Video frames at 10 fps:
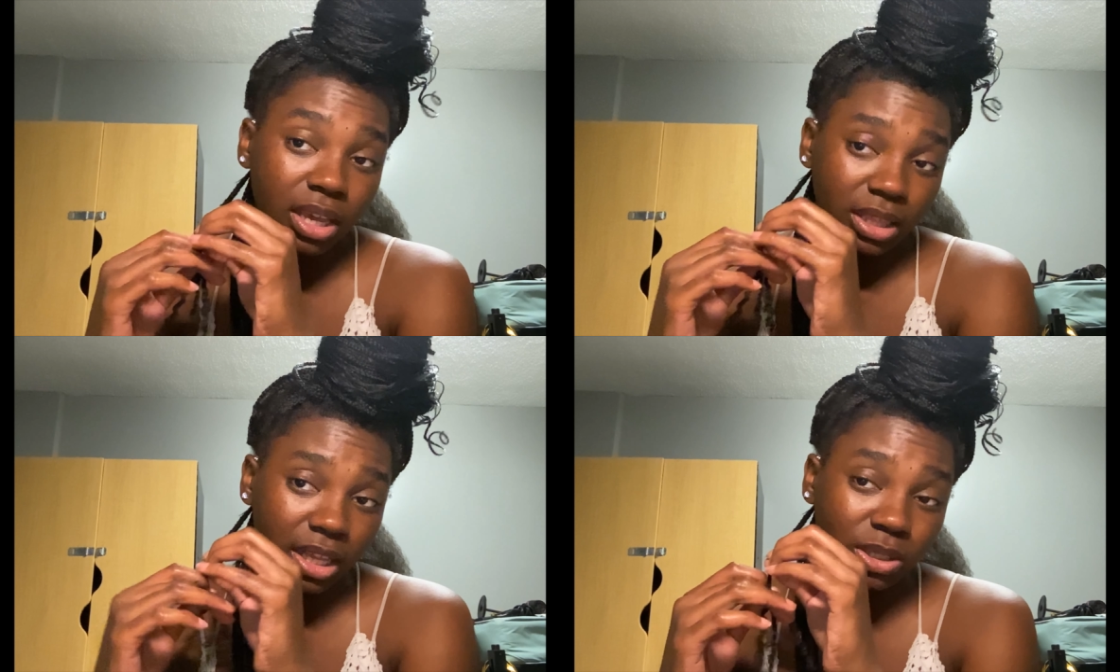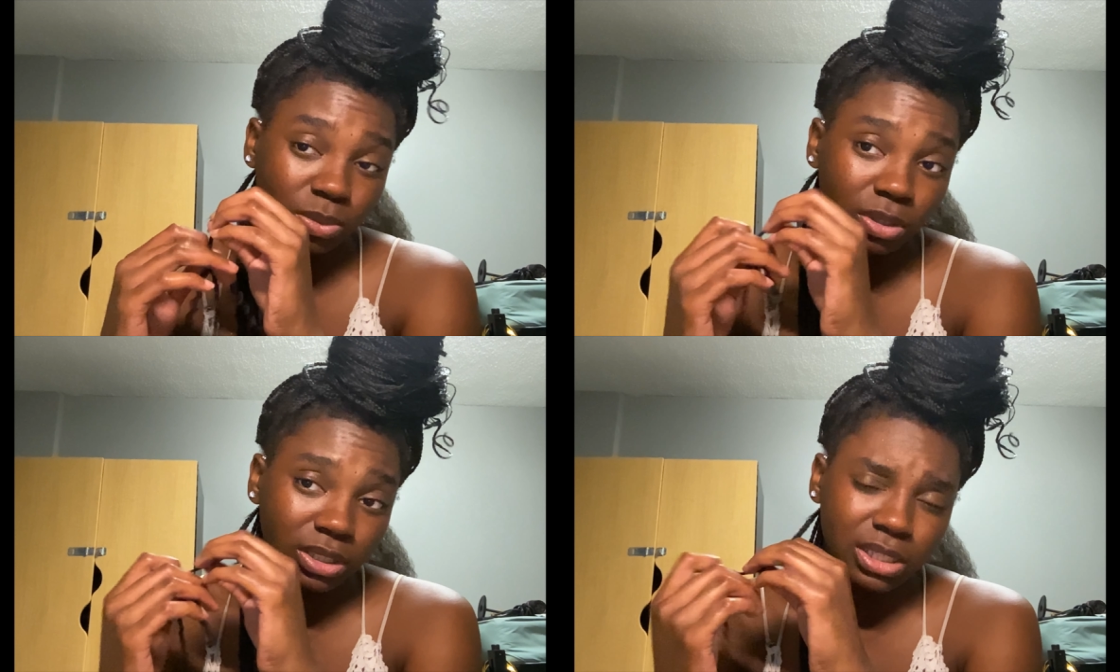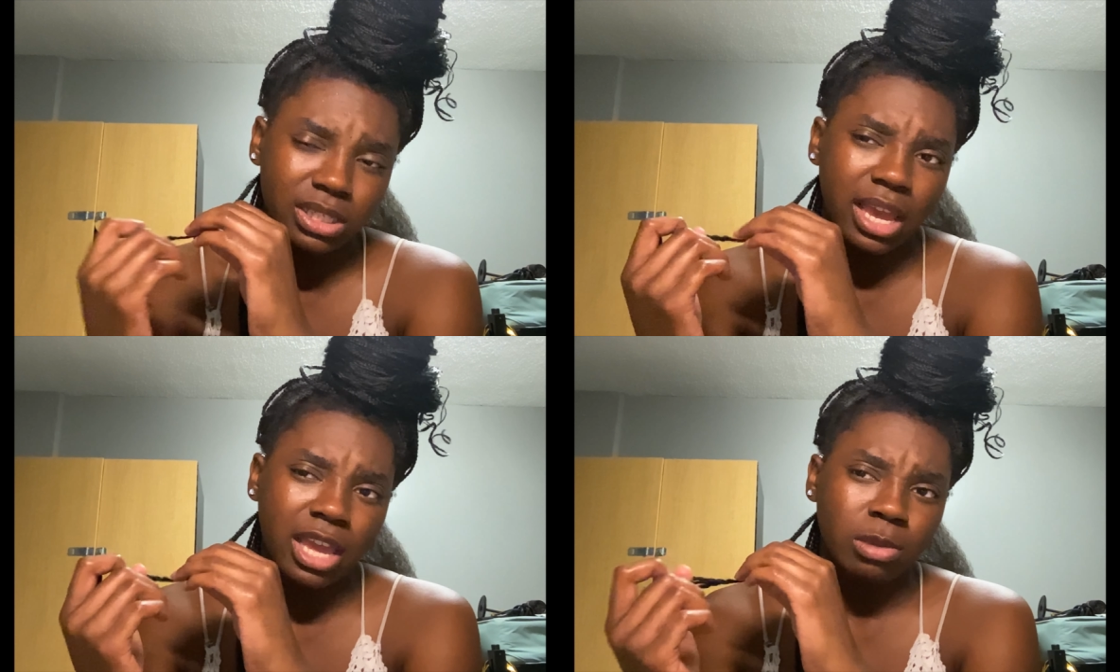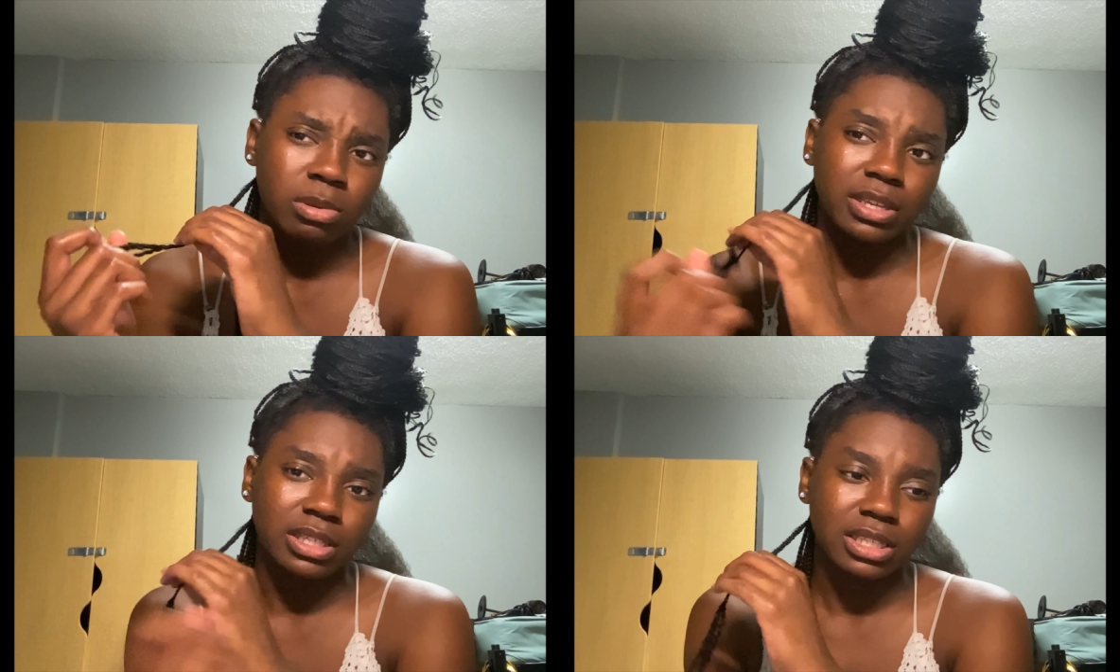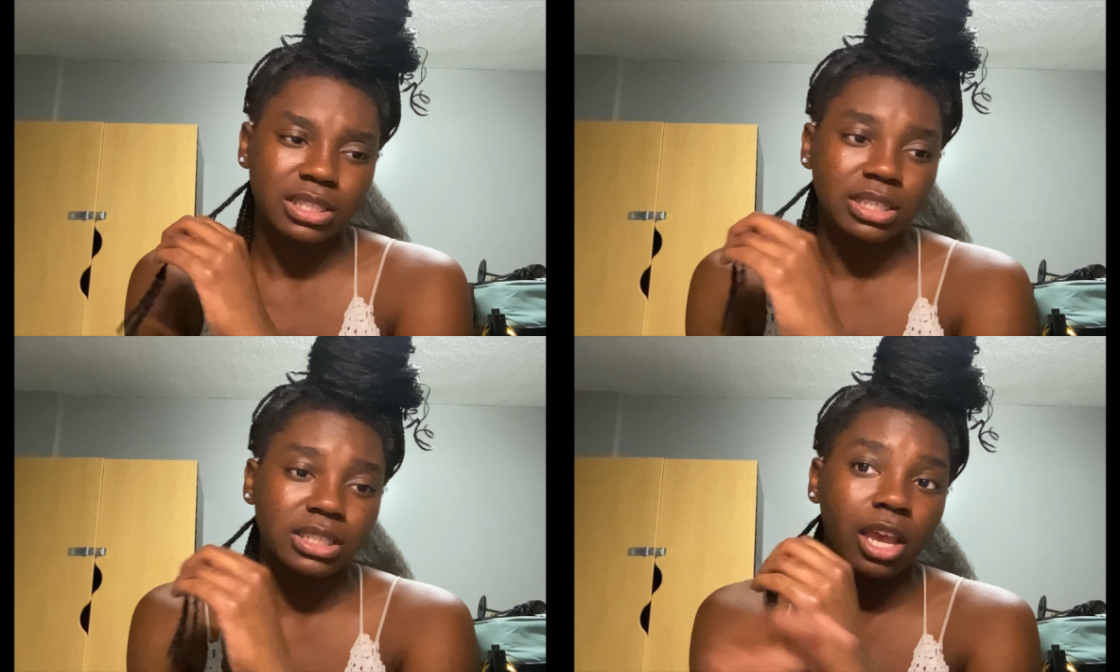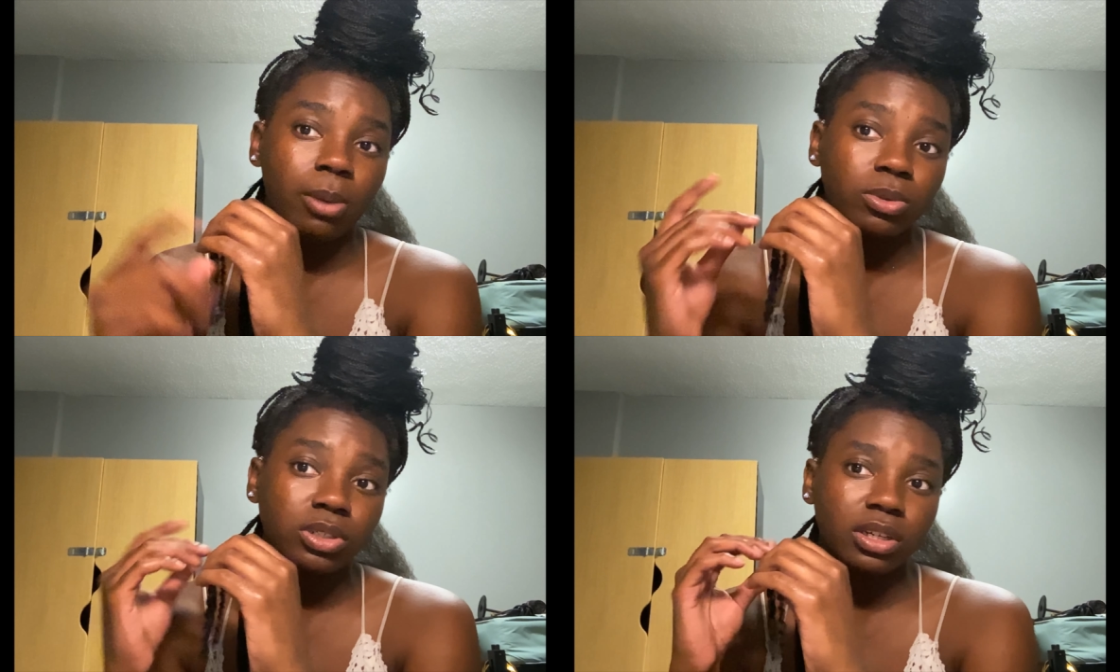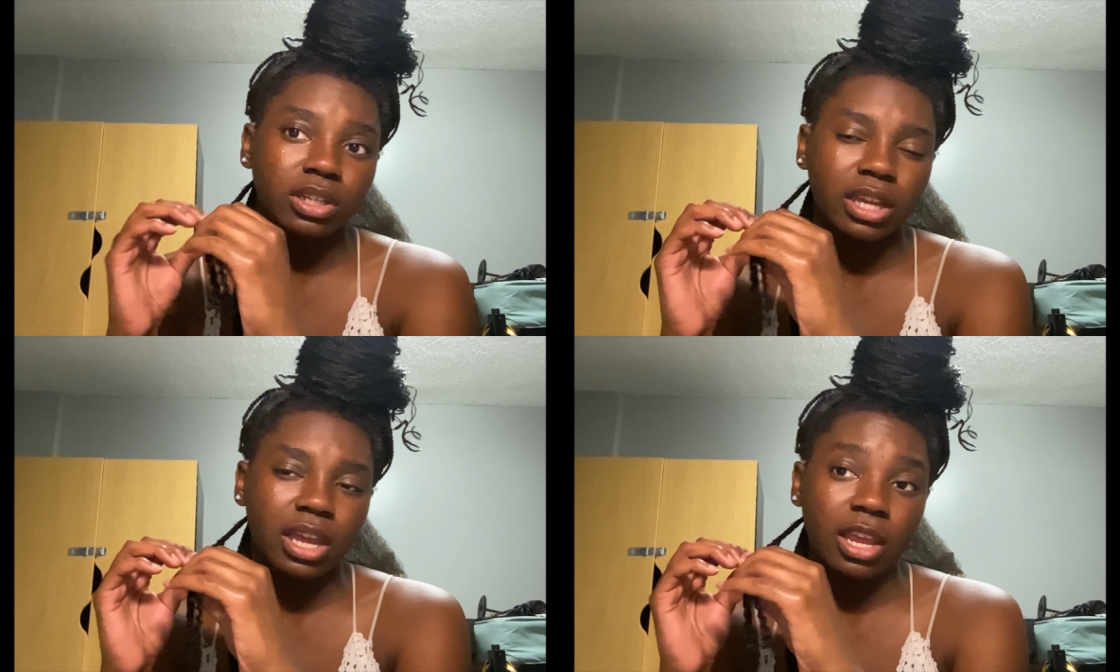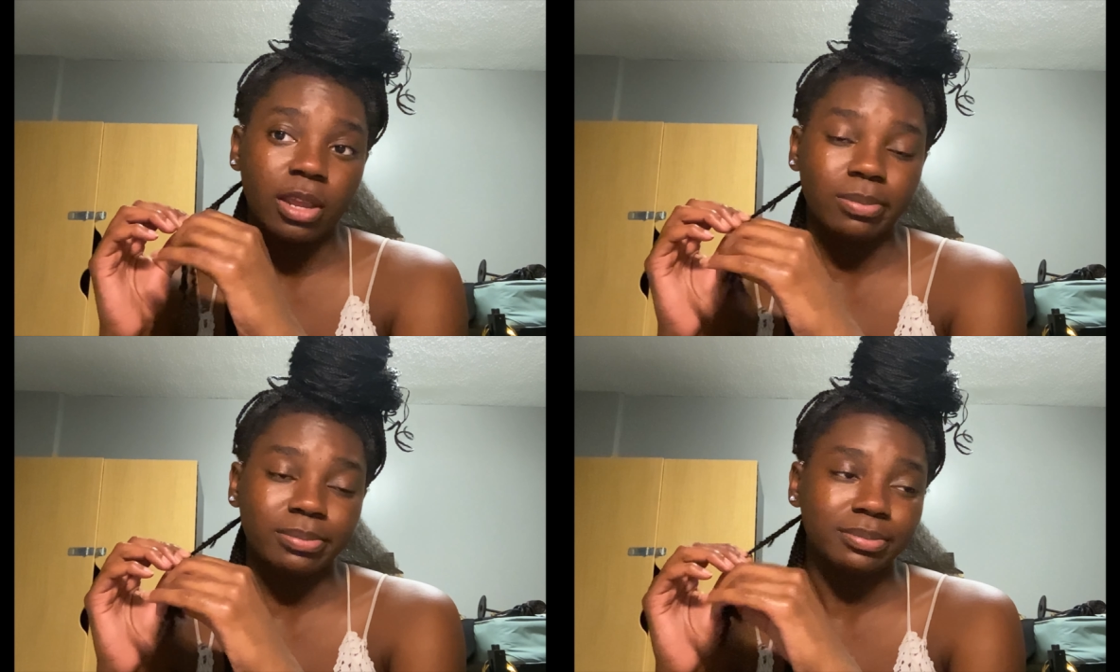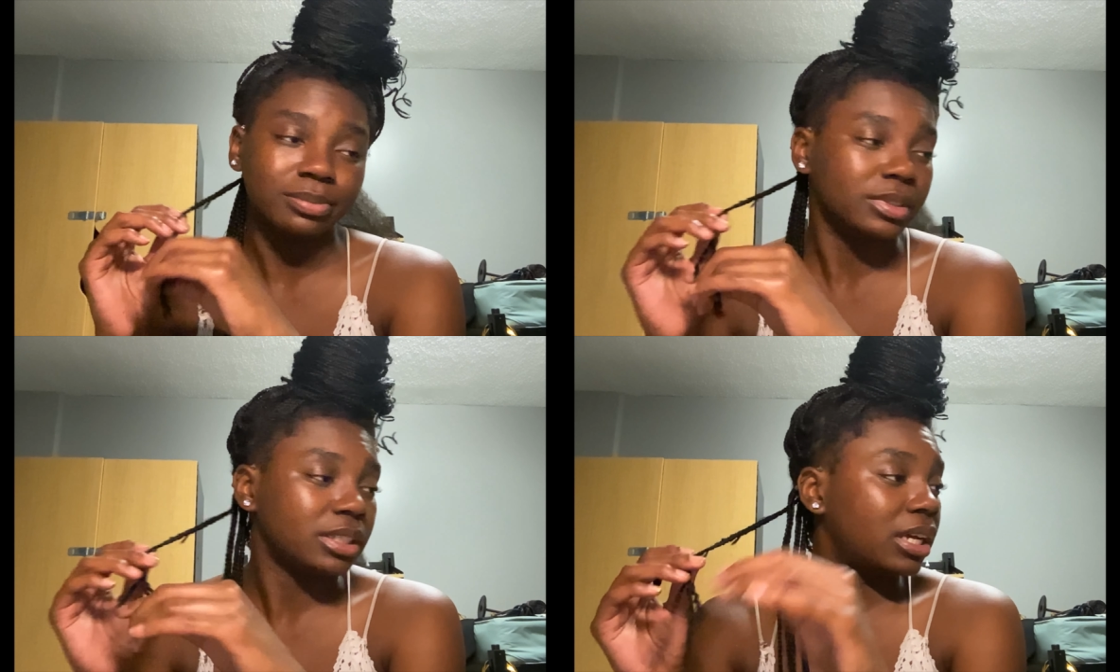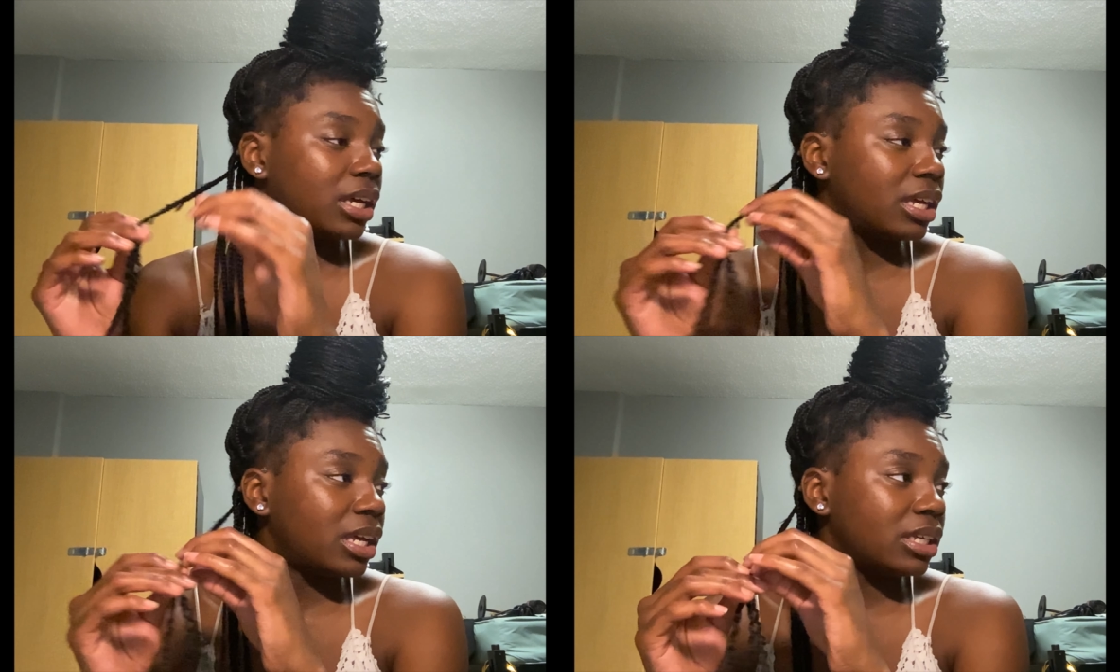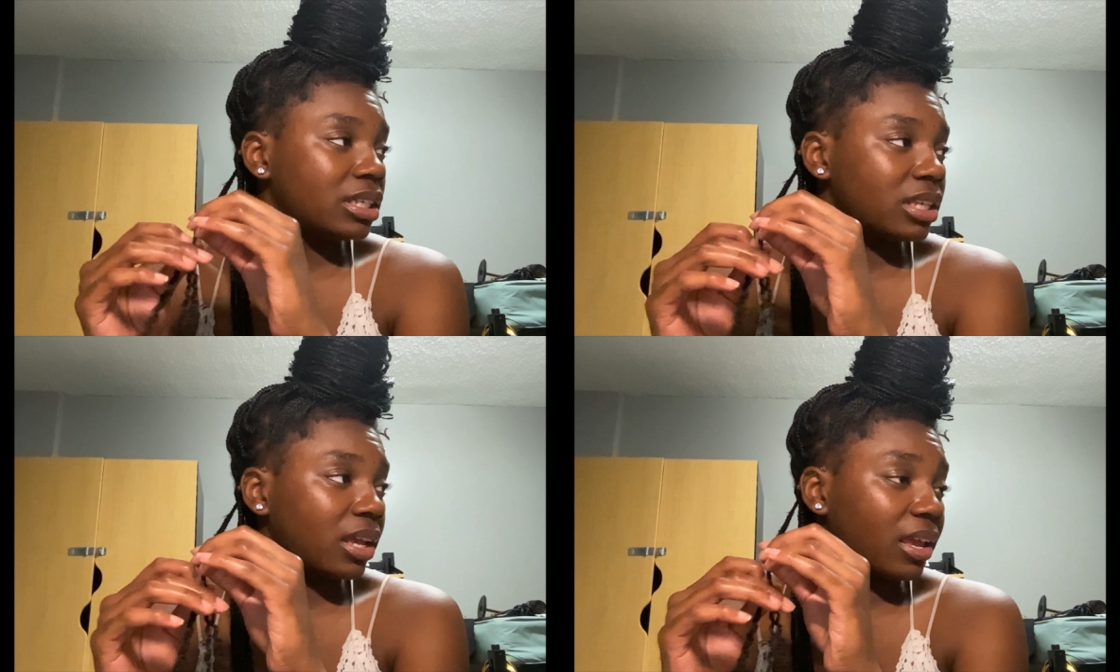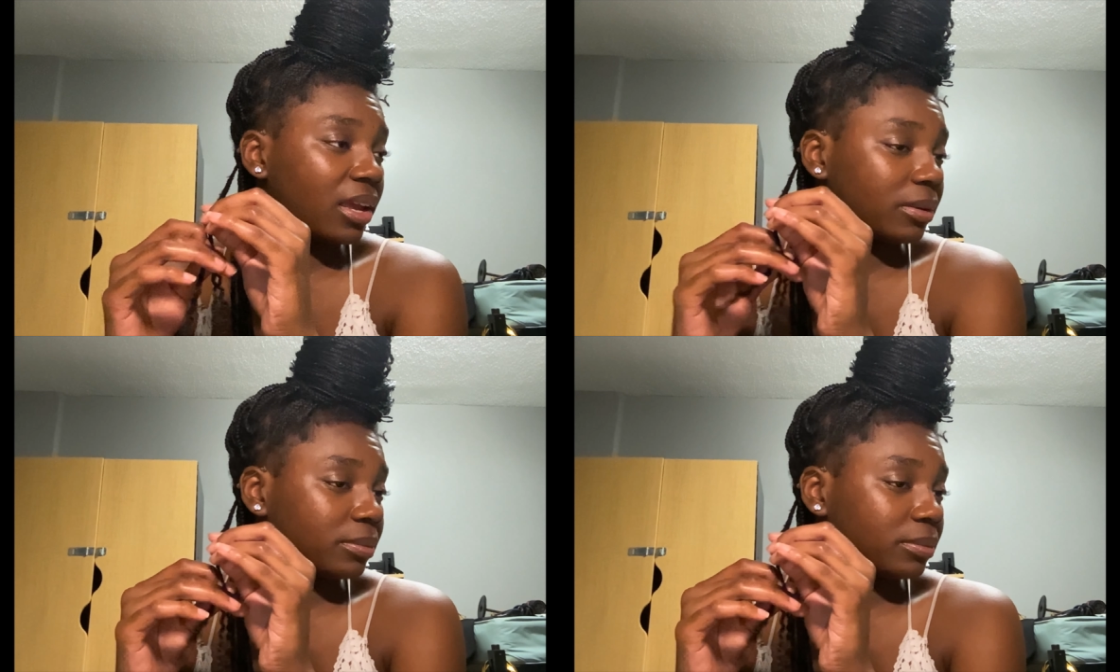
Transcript: That's what this game is. It's a table turning game. So yeah.